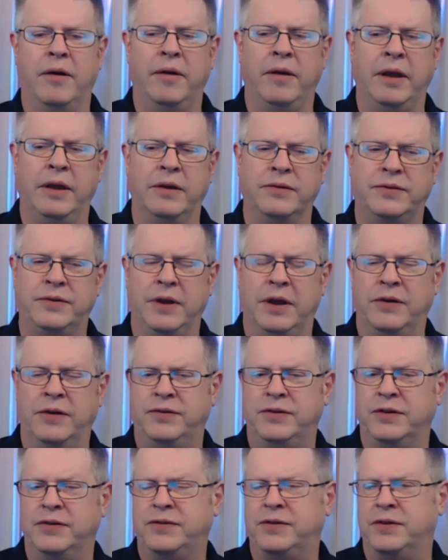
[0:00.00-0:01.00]
is is
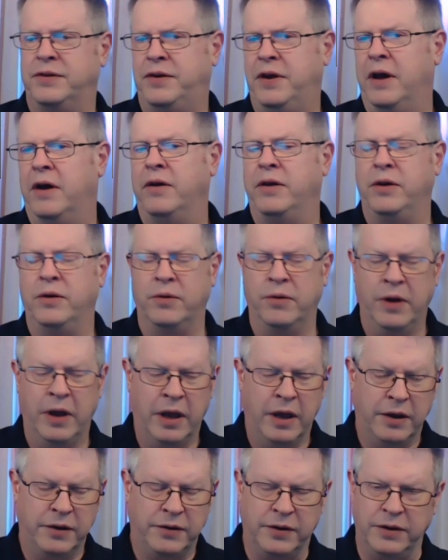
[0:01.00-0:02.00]
just to tell you
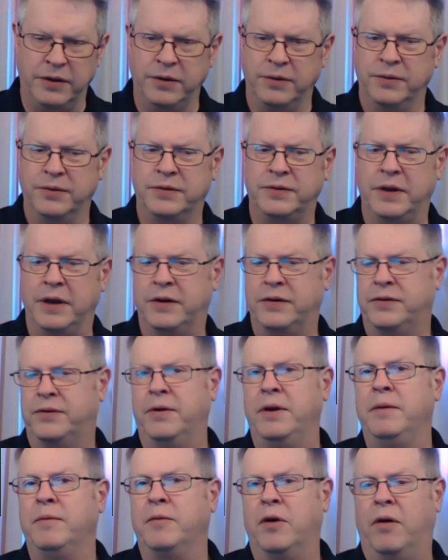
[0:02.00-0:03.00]
to use
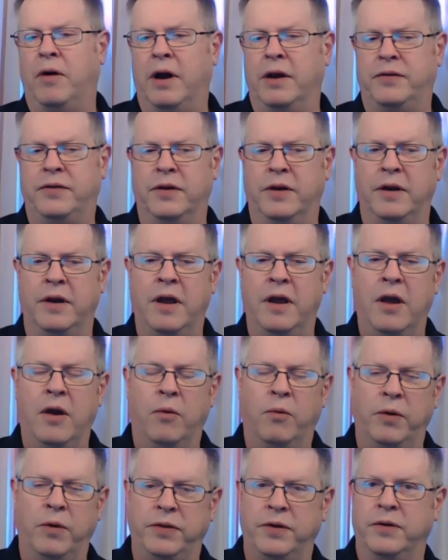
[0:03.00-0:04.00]
extreme caution
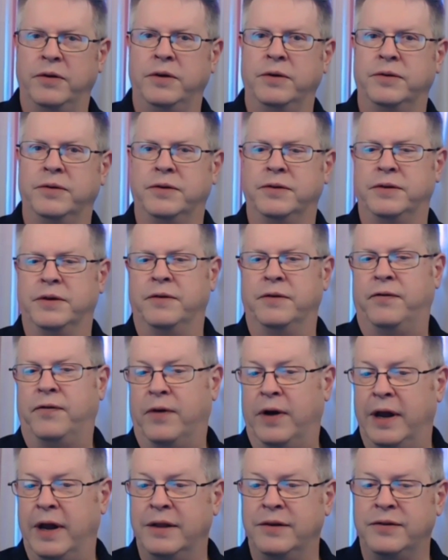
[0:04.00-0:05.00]
with your users and
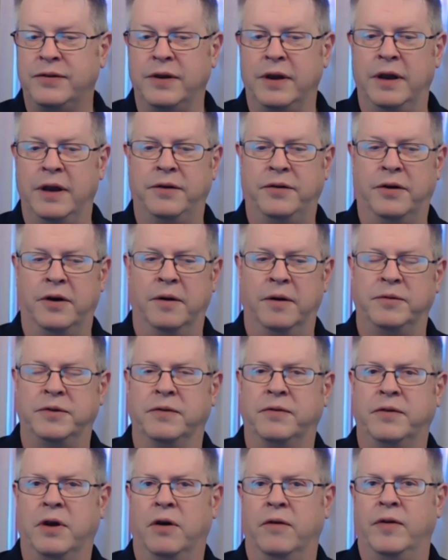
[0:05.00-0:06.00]
friends in terms of
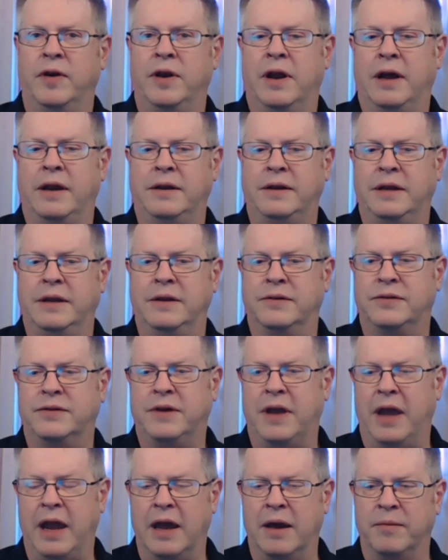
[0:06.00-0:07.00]
COVID 19
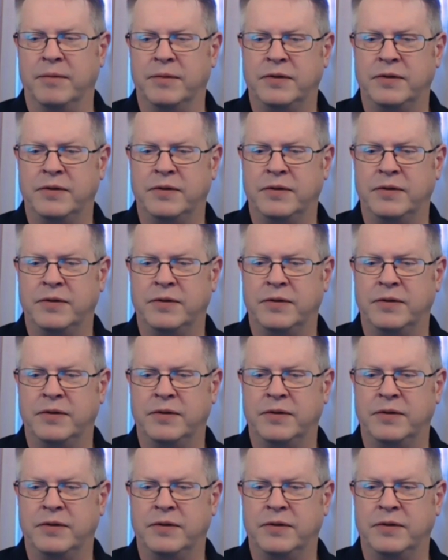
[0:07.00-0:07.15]
scams.